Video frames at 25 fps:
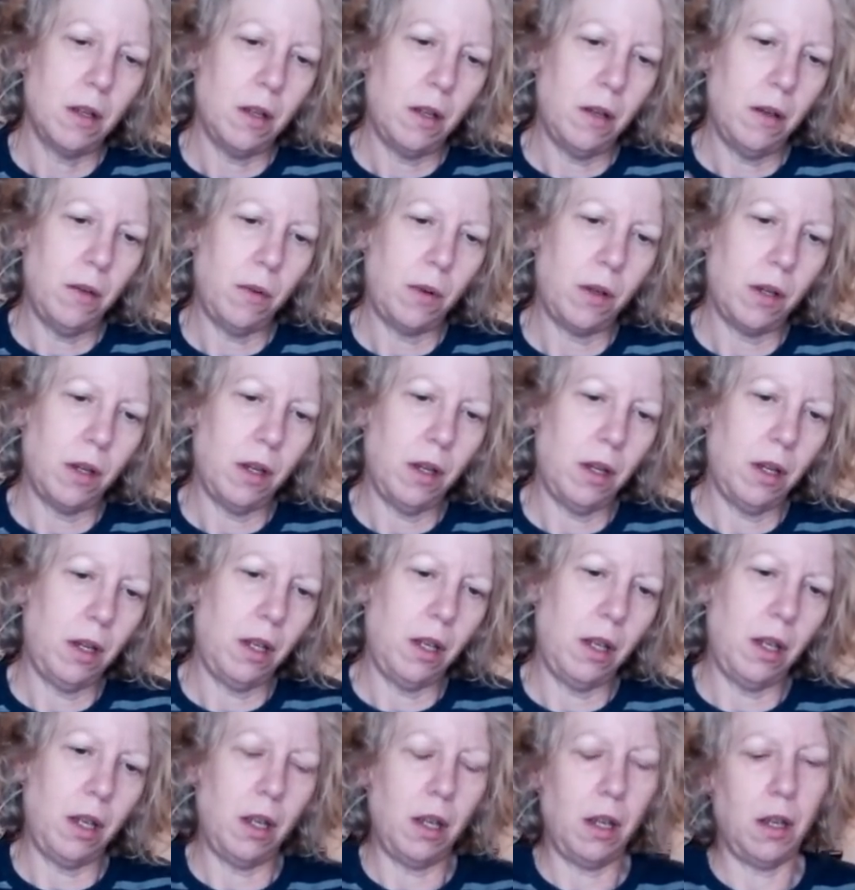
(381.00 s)

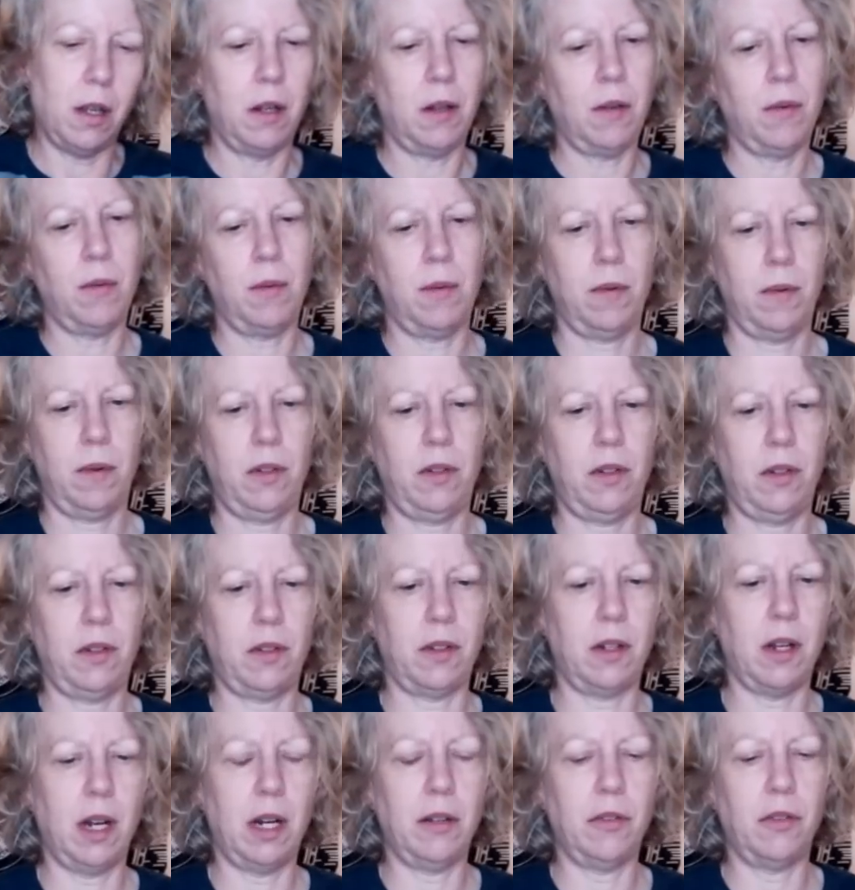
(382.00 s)
Okay. What's this
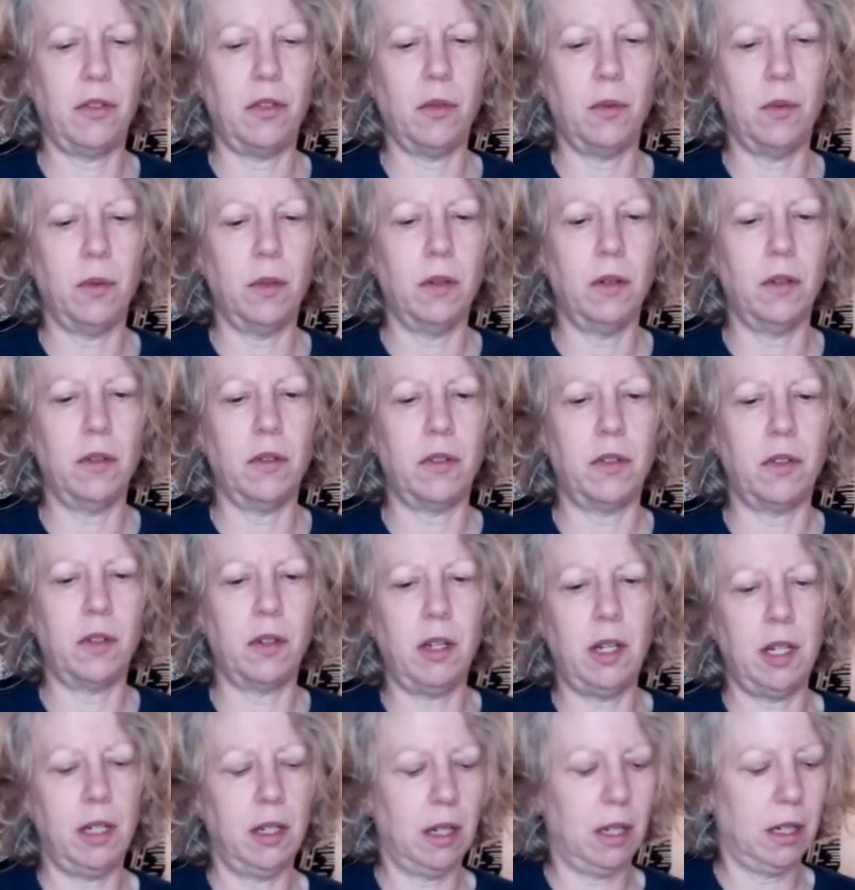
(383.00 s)
9 of Swords
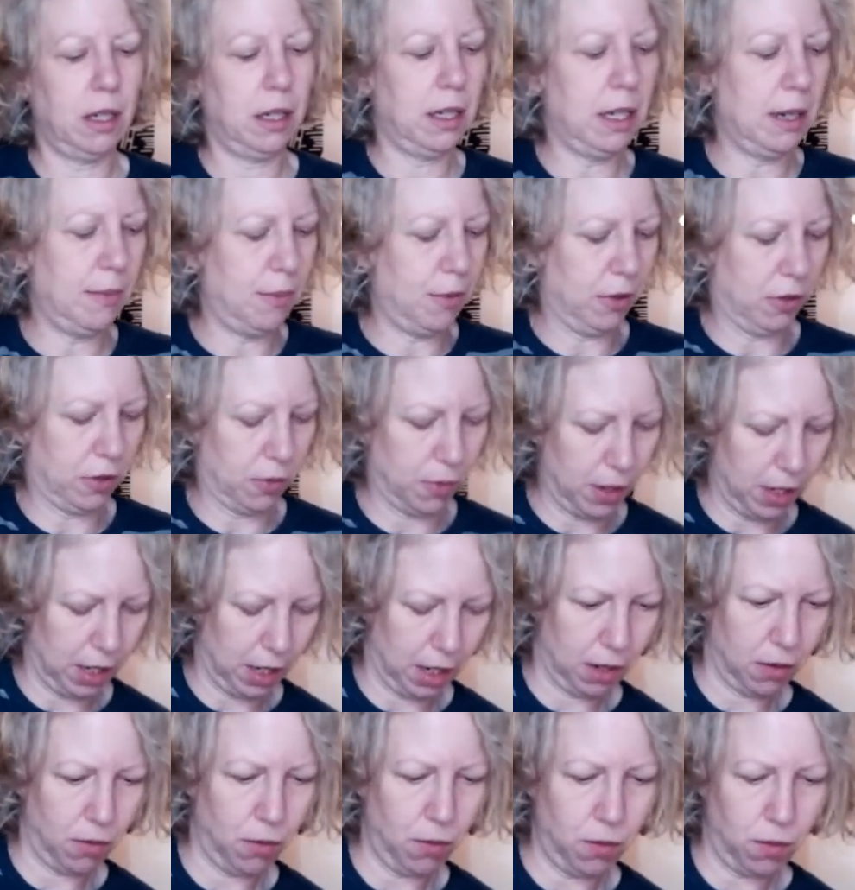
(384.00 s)
in Libra's
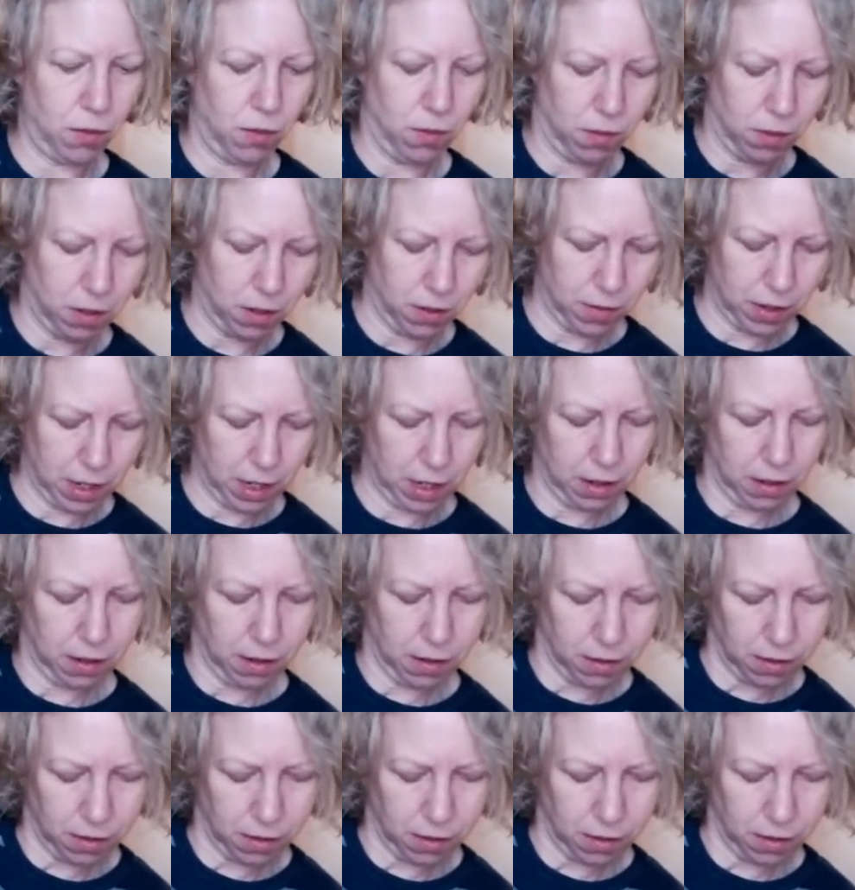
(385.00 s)
reading? Ooh, all right.